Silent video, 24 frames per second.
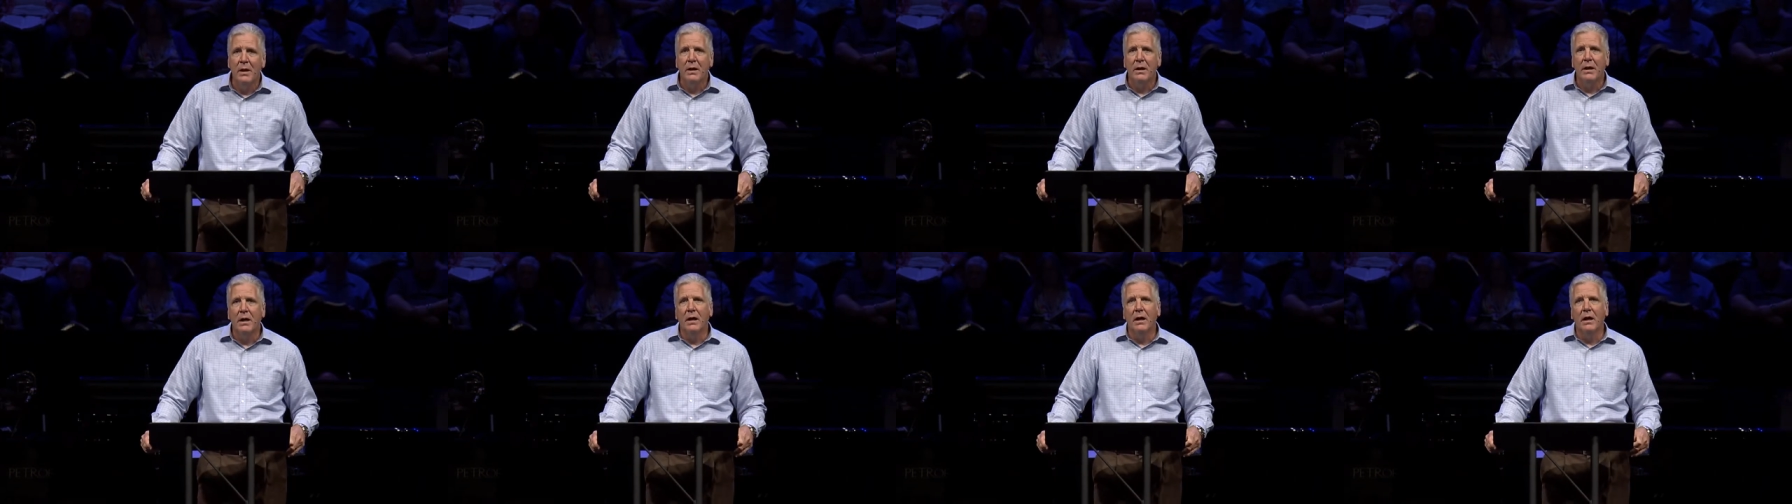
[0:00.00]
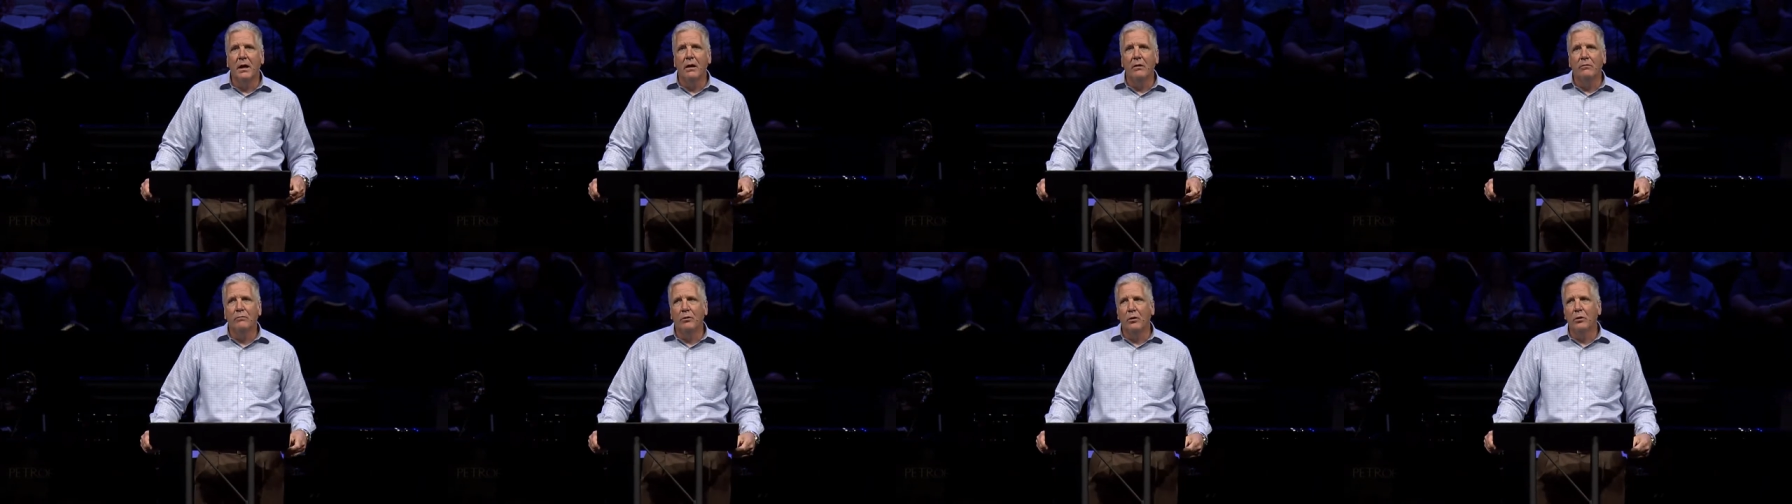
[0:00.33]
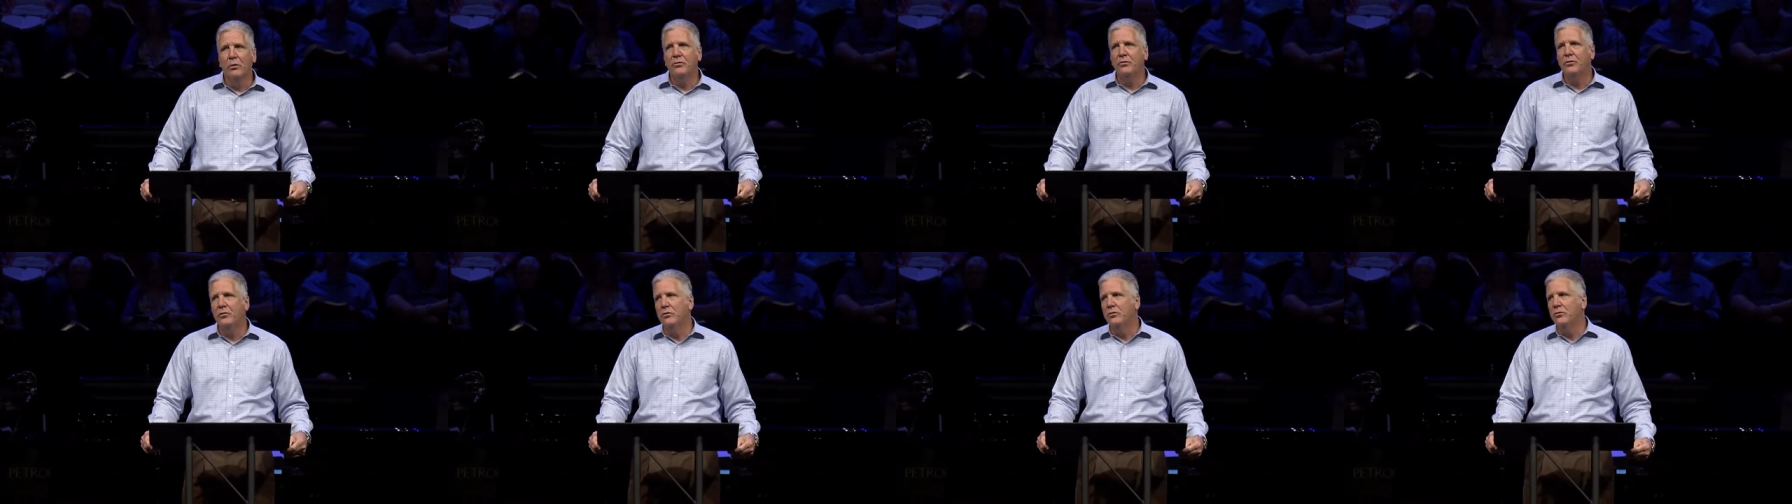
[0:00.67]
uh,
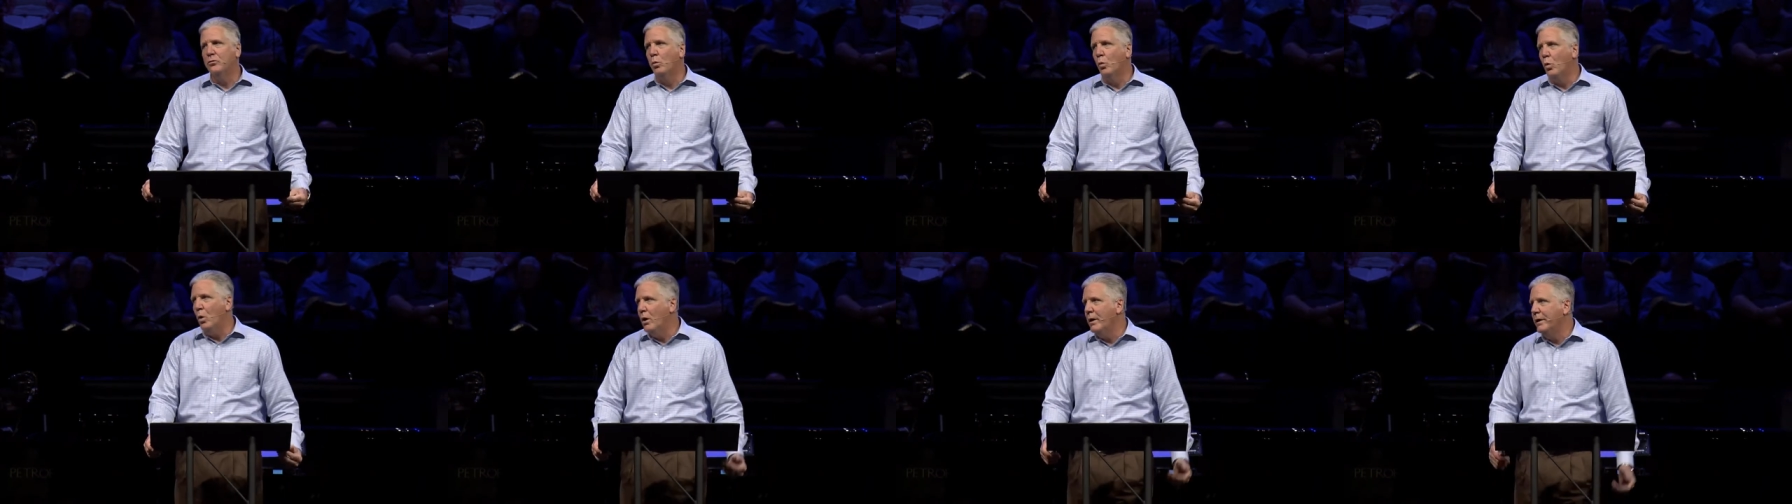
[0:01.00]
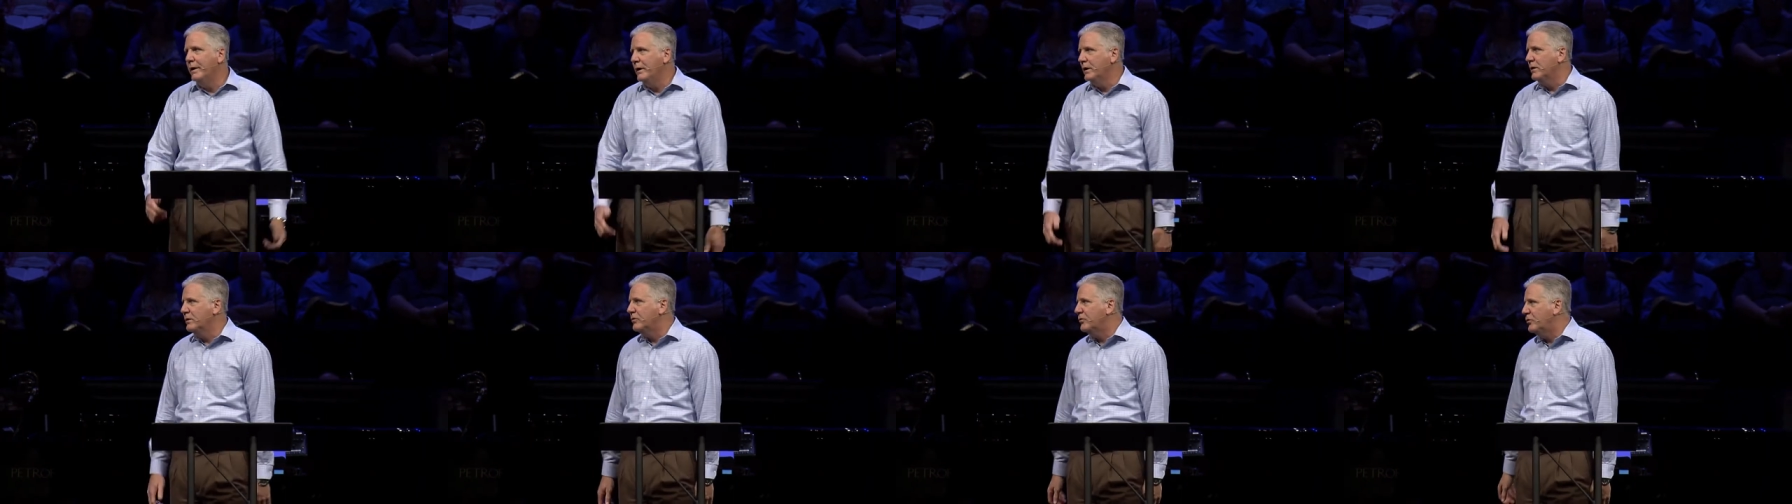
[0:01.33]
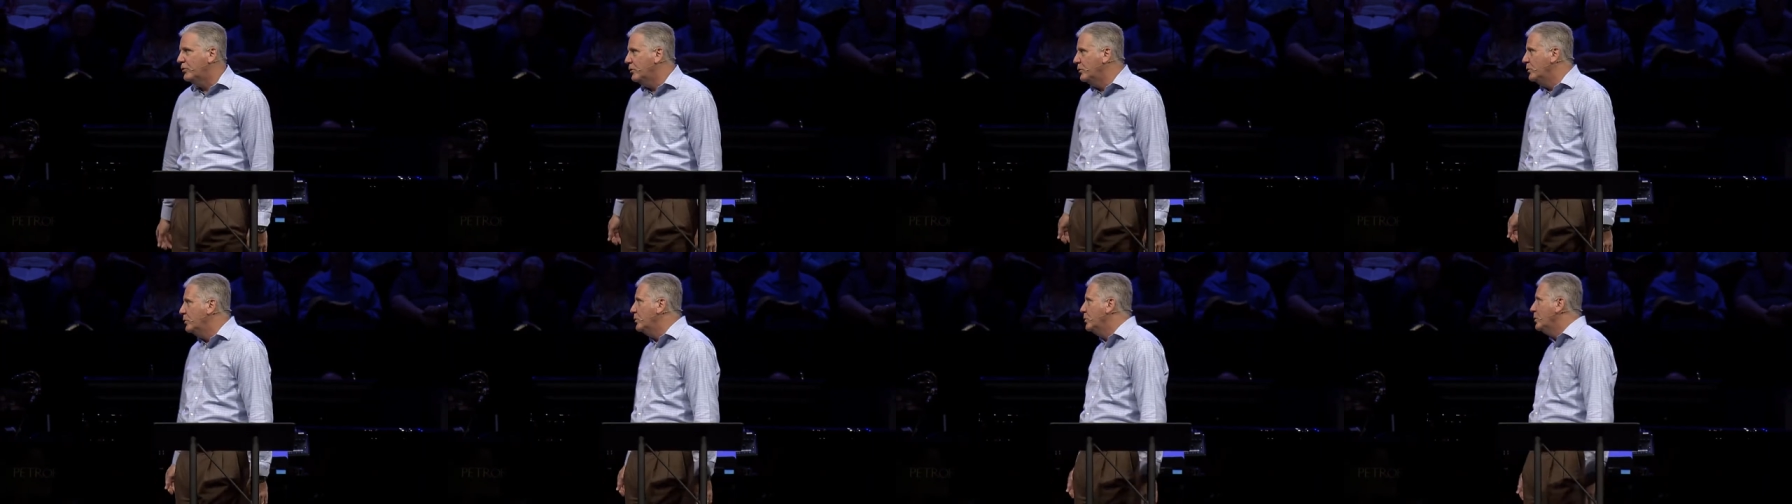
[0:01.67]
verses 1 and
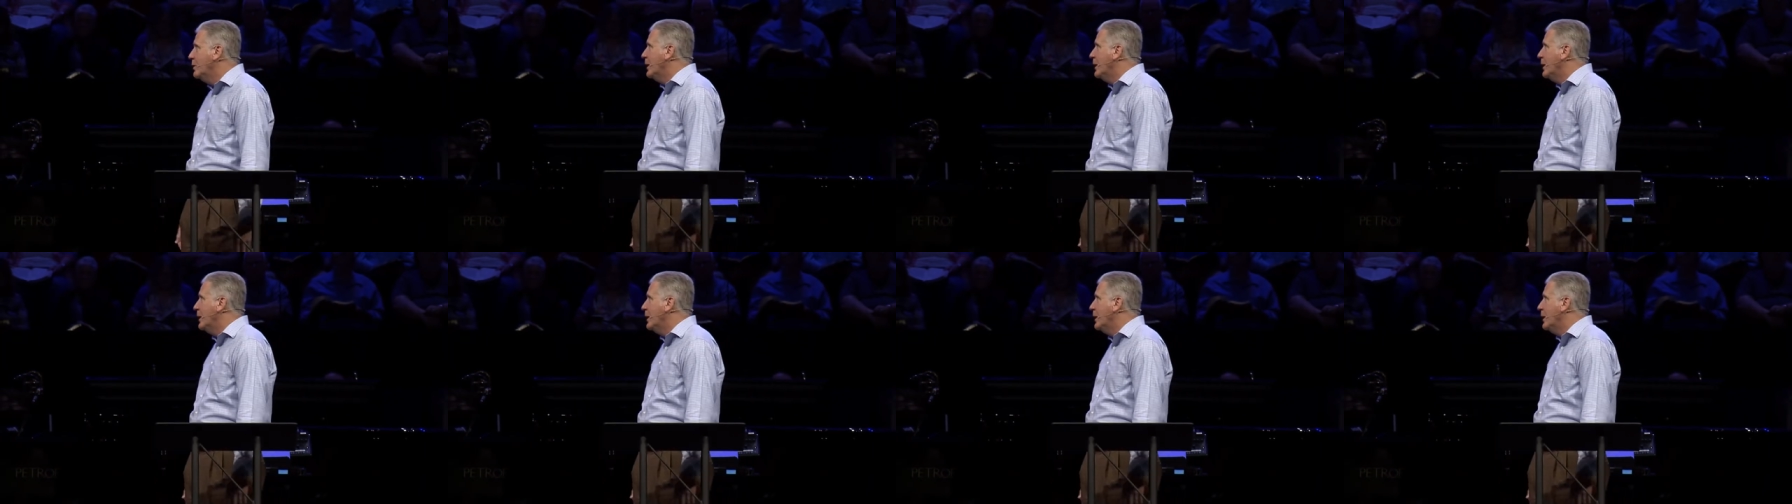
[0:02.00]
2.